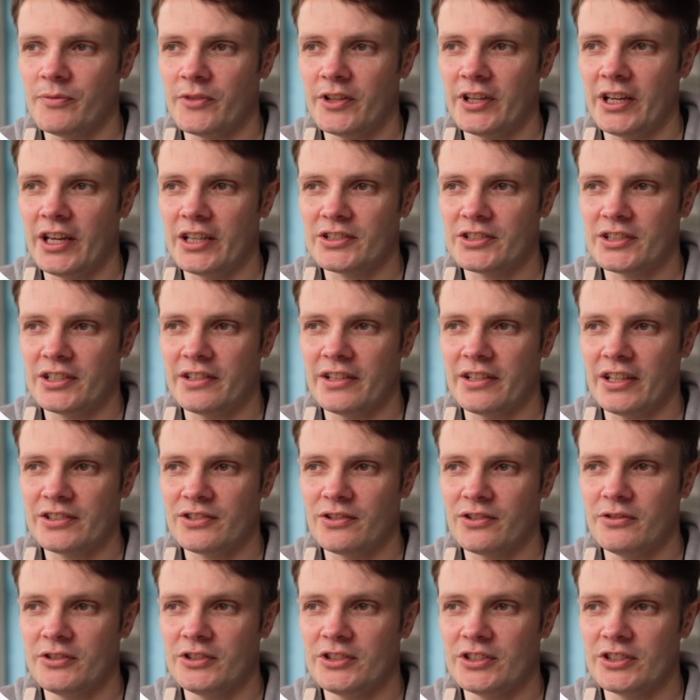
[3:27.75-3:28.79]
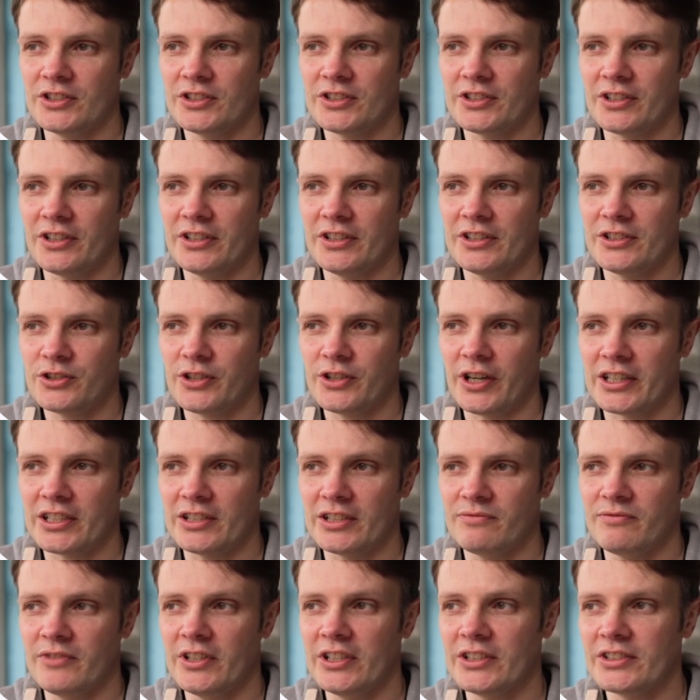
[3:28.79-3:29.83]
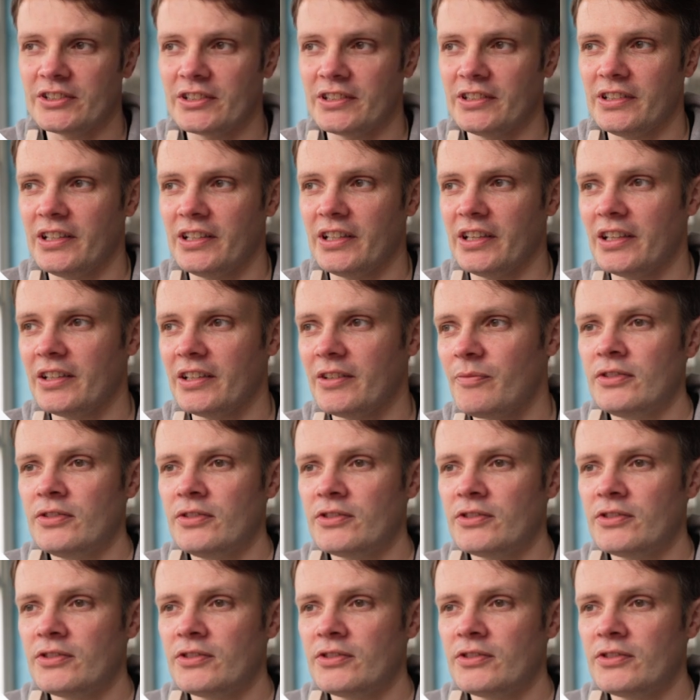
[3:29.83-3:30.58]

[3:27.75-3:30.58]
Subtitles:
and actually that's only just started tracking recently.